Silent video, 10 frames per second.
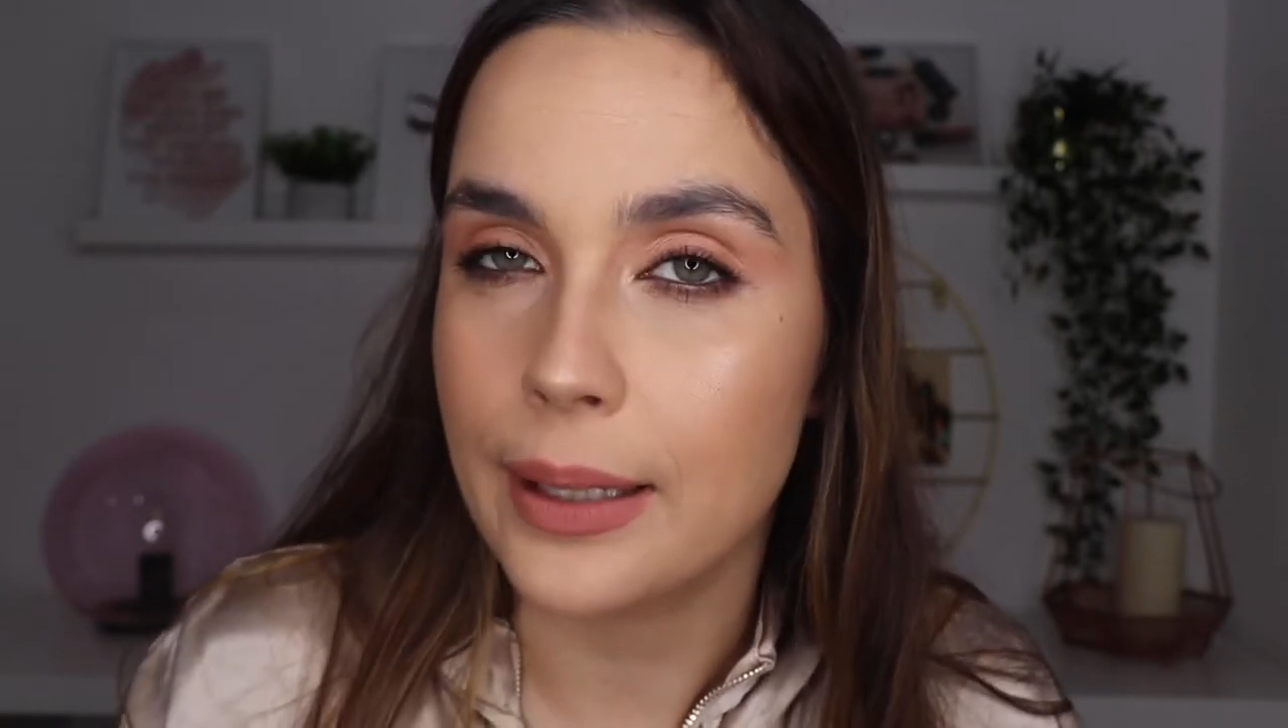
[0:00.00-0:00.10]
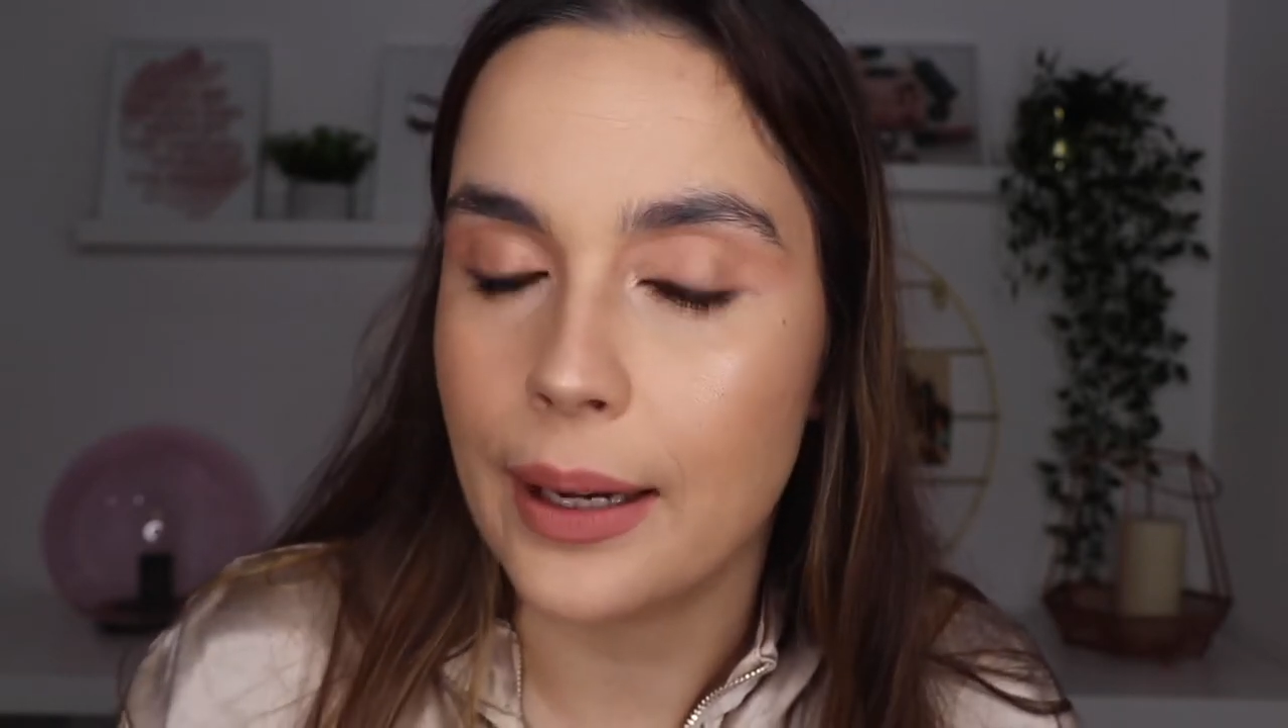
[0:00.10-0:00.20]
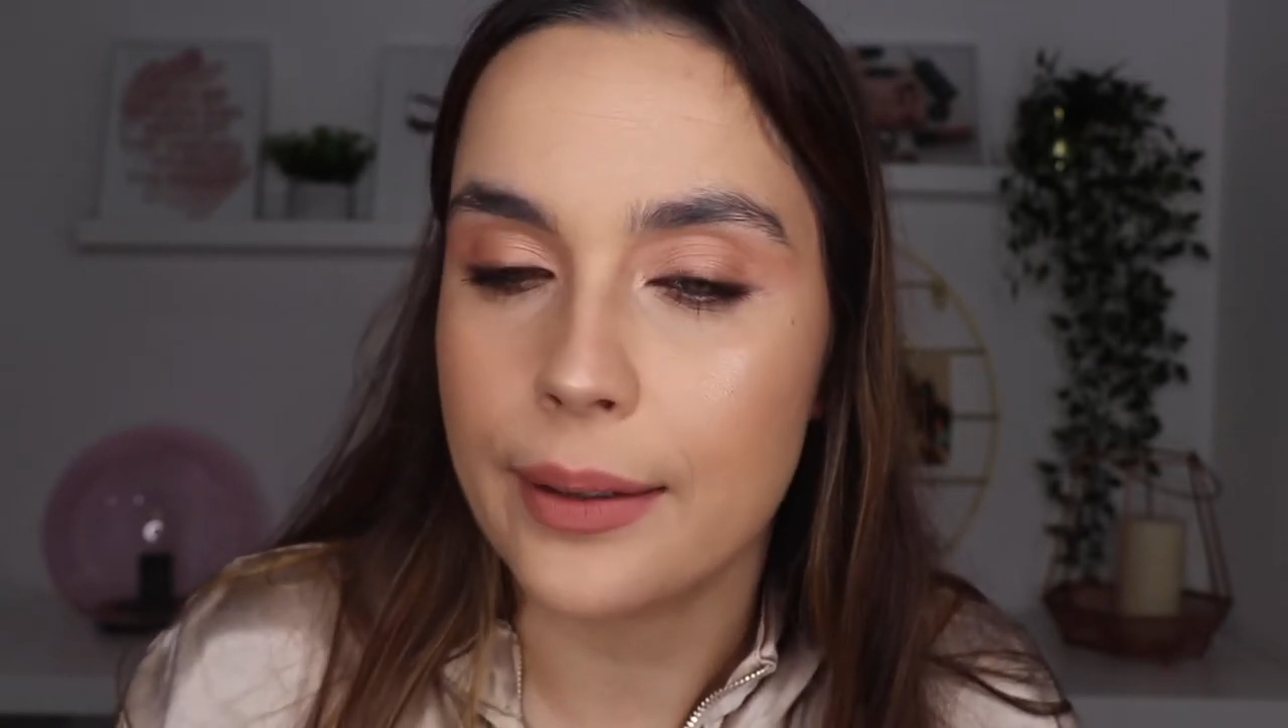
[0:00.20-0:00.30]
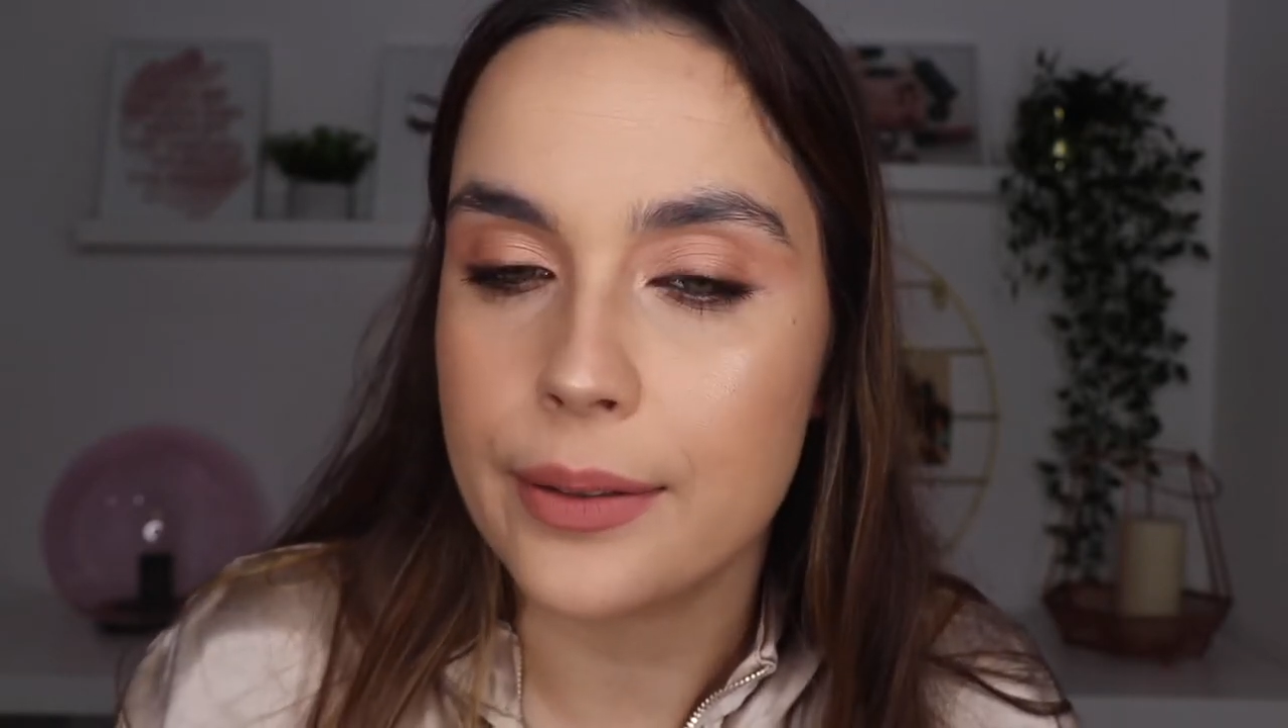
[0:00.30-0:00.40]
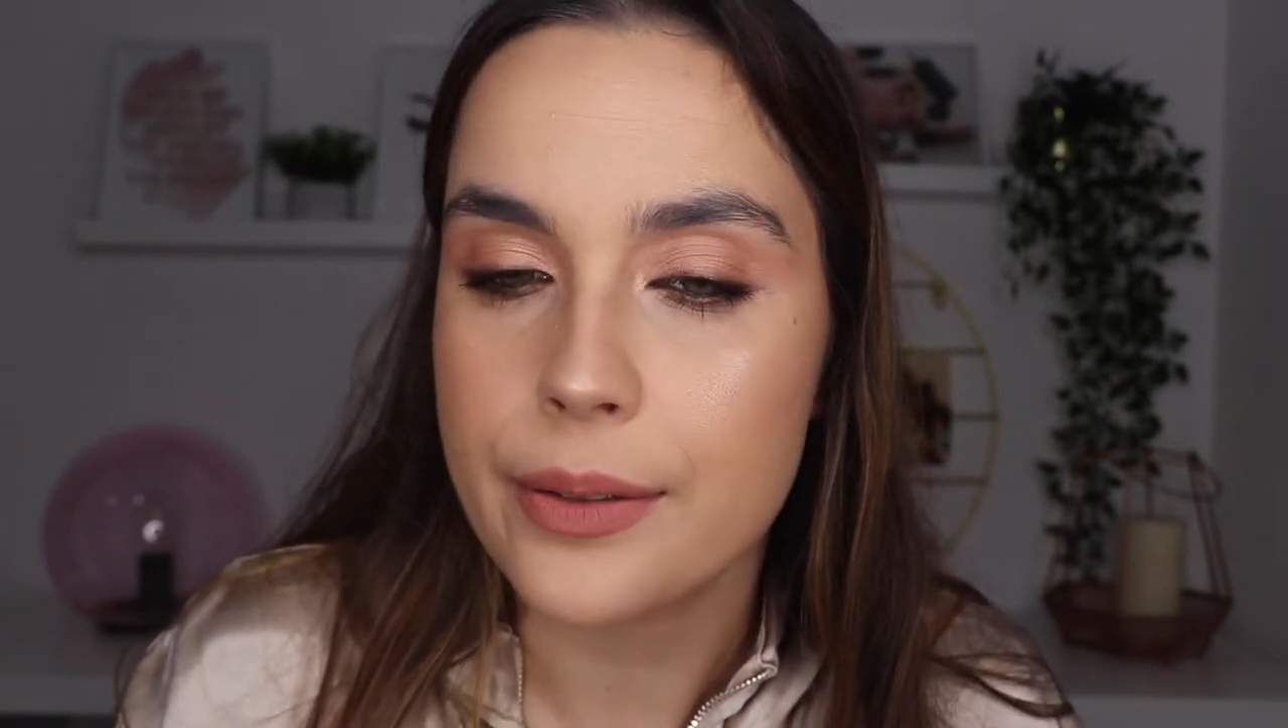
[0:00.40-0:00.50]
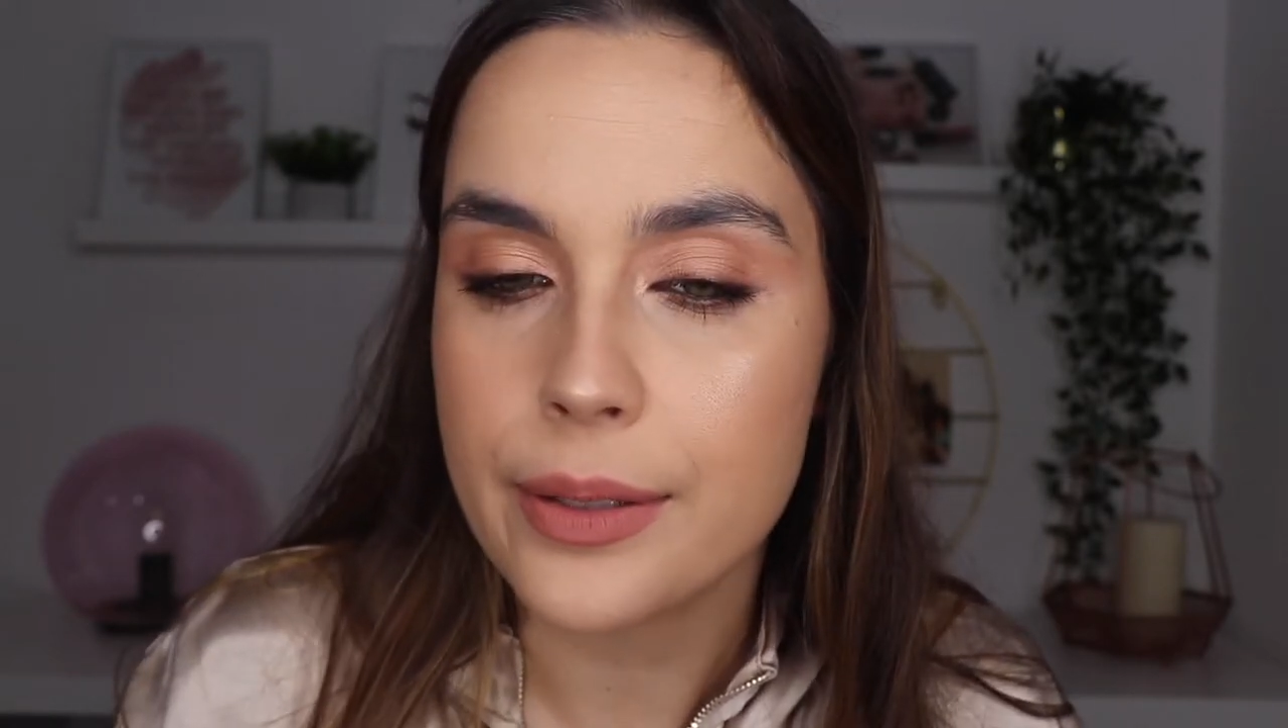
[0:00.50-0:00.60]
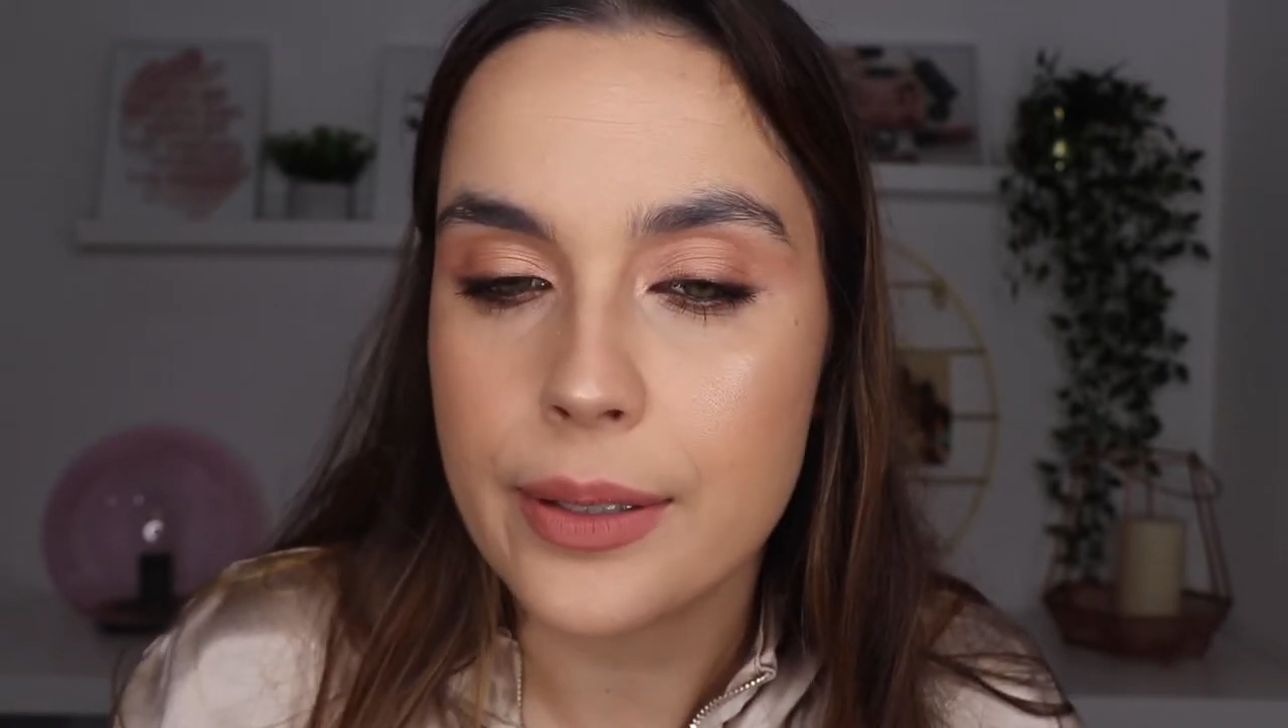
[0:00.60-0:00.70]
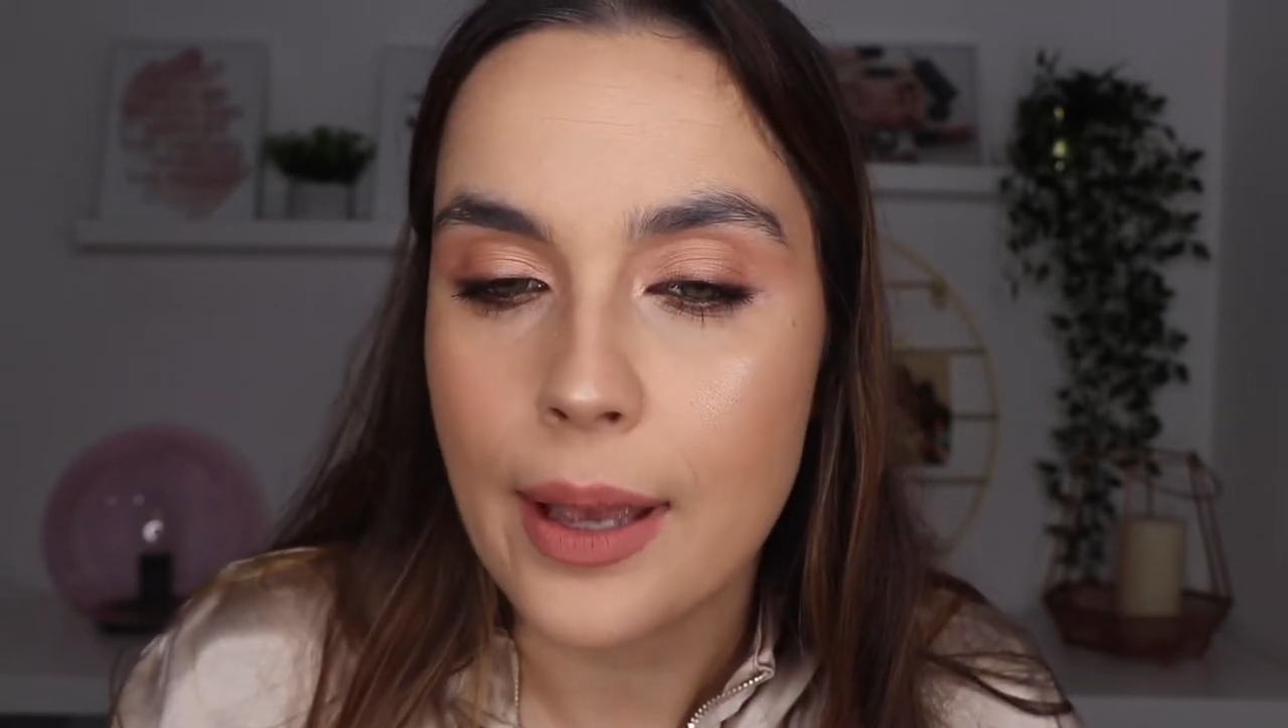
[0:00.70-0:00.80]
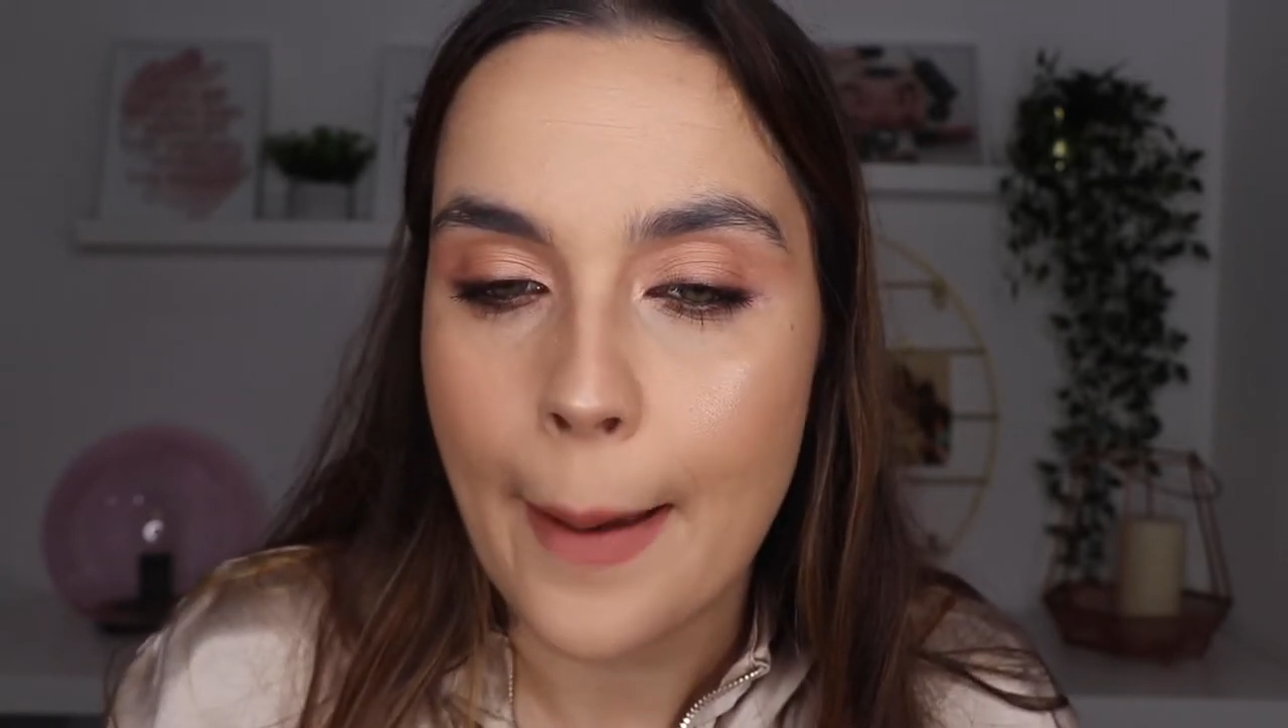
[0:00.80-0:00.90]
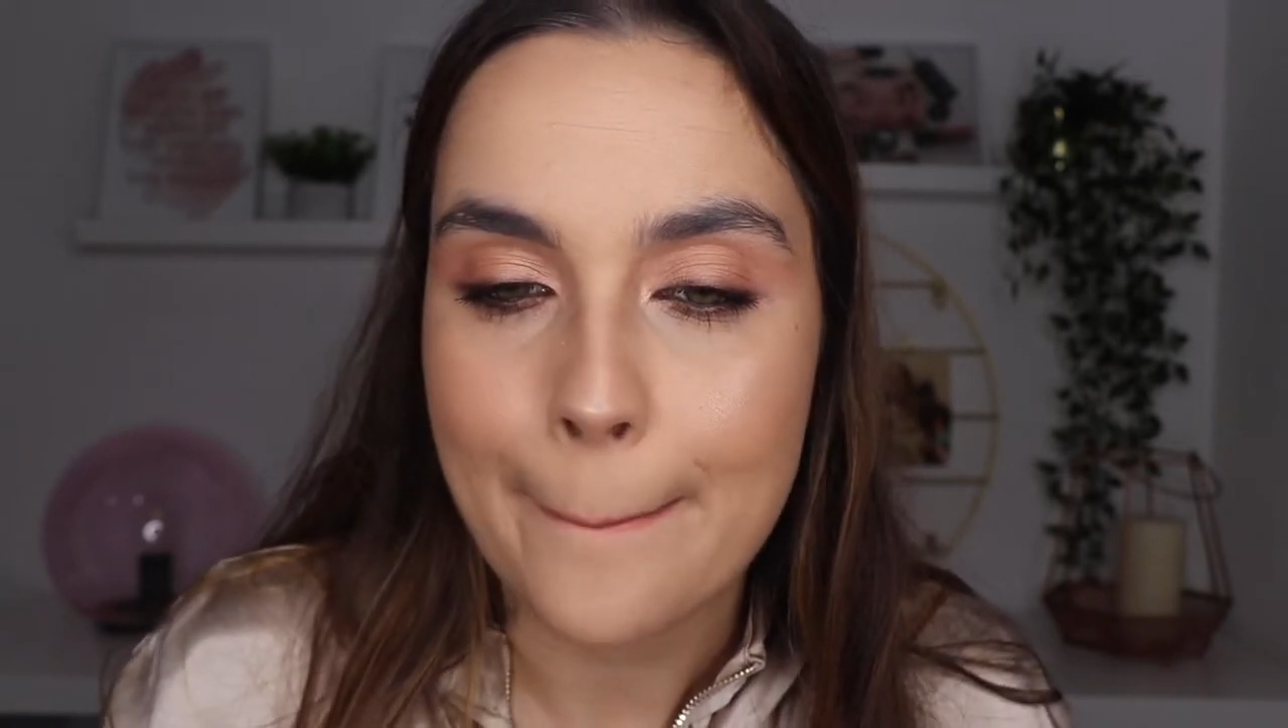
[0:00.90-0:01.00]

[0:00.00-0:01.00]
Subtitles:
liners,